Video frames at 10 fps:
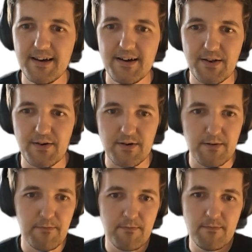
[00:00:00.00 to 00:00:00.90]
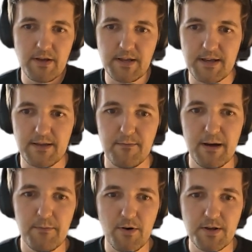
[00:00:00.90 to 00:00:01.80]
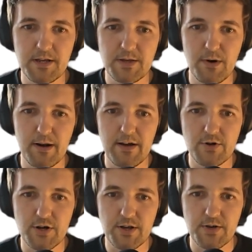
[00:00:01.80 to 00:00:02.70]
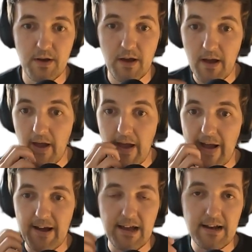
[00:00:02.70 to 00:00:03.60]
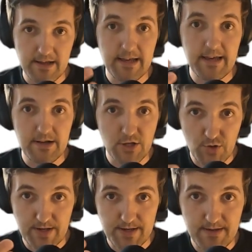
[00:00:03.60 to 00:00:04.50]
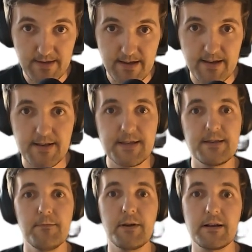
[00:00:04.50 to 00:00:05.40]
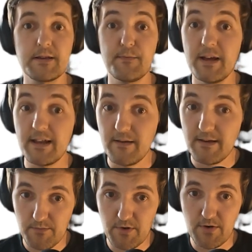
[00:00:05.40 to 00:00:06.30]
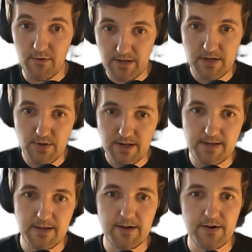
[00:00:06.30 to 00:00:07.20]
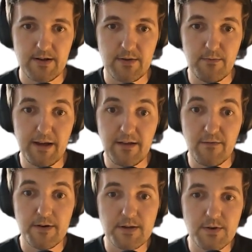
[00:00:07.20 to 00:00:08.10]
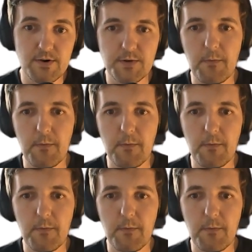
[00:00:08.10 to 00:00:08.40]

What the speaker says: He said, my policies will never change. And he addressed this because many, as you can see there, many investors,